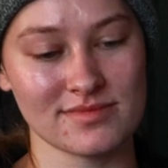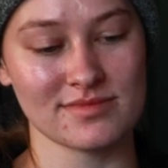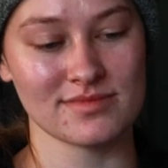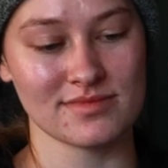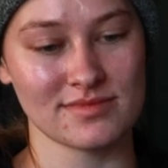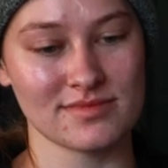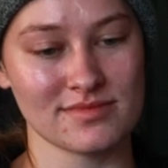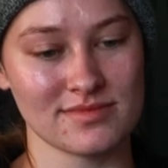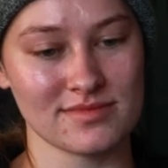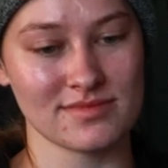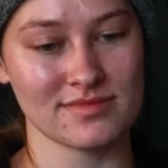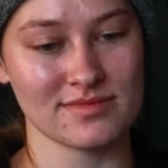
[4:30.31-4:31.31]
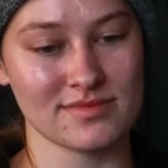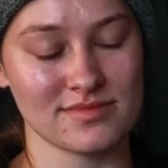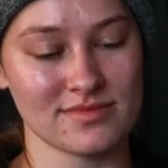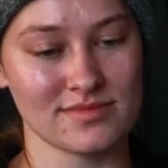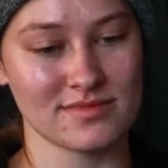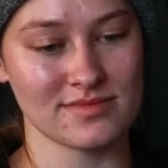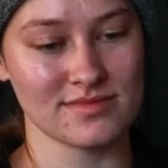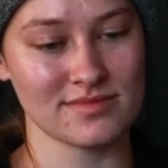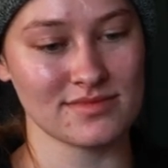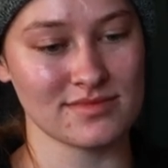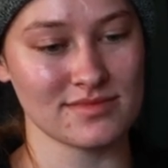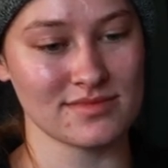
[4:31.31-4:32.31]

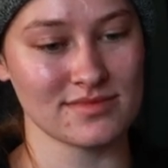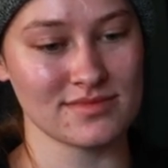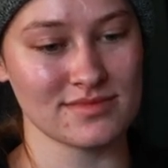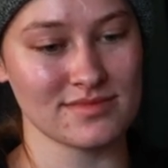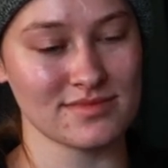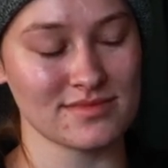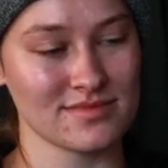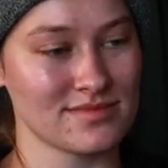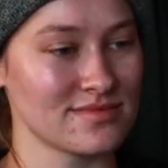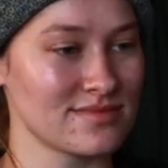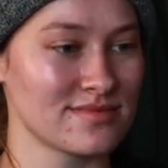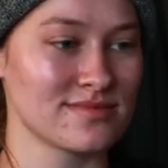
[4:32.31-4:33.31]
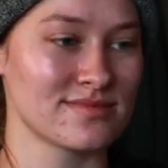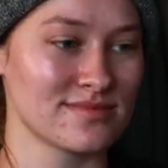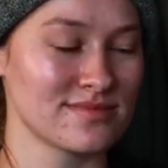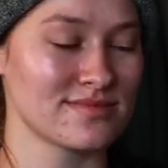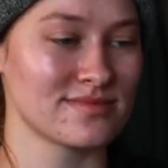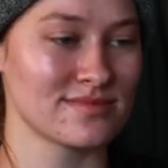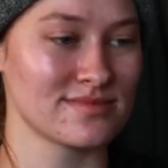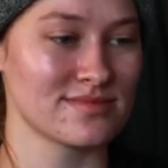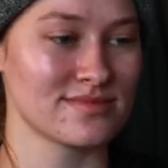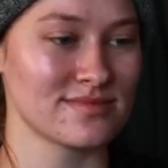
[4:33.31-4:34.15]
This person isn't speaking.